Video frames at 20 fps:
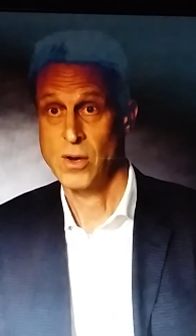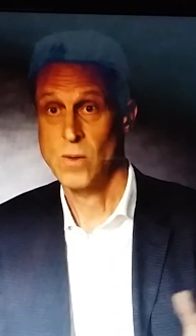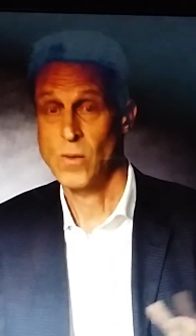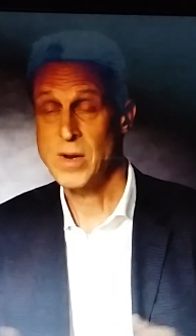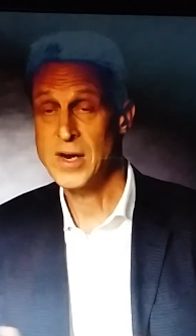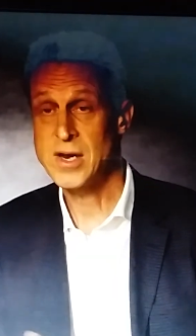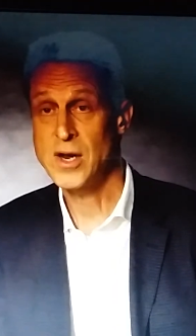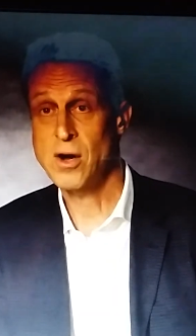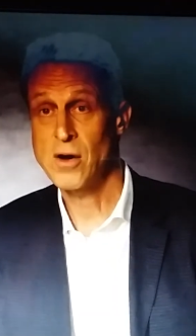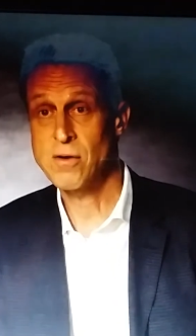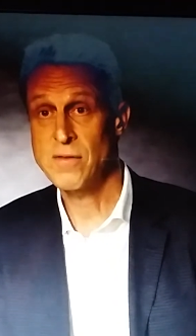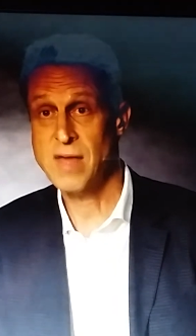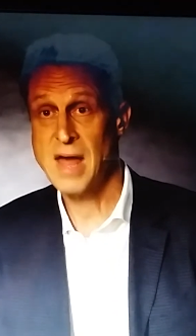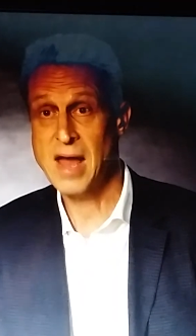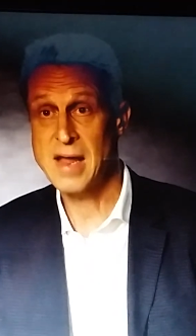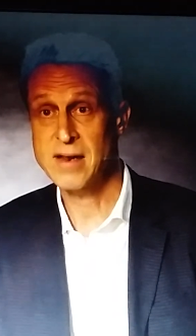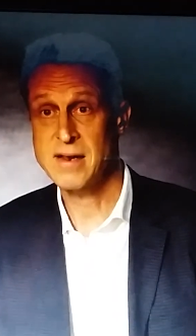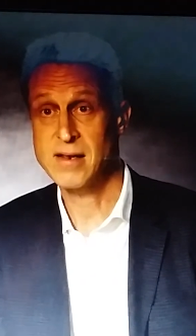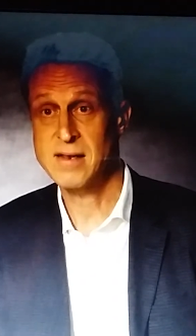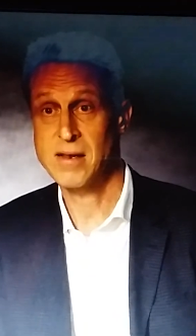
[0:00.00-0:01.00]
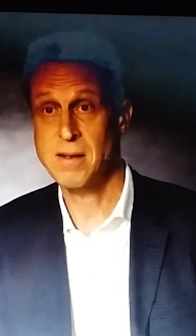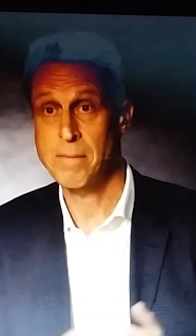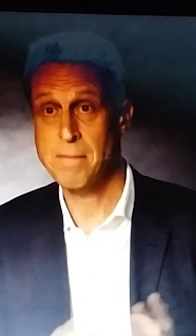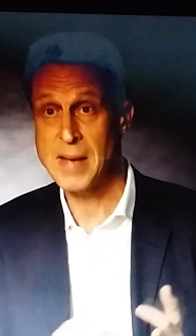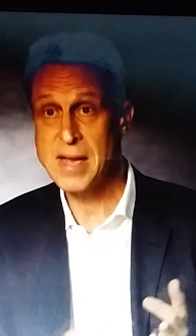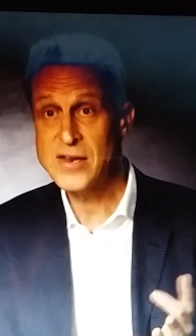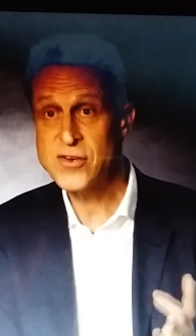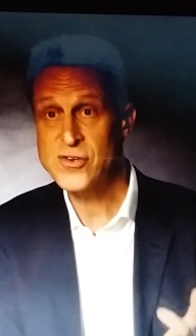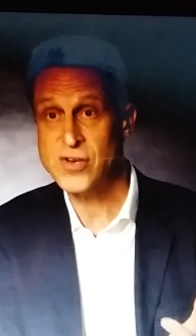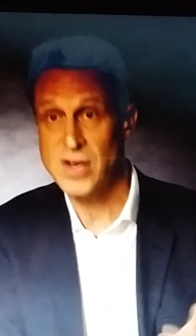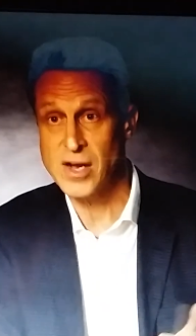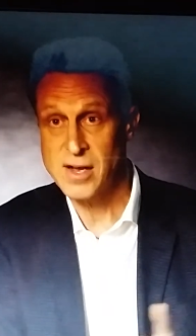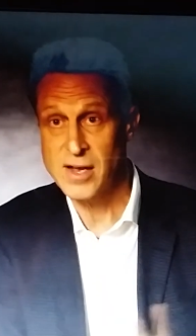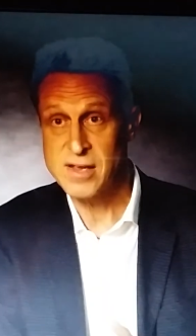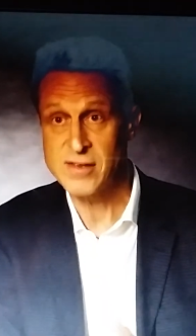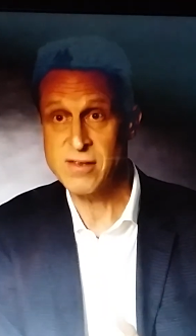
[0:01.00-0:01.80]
We know that dementia is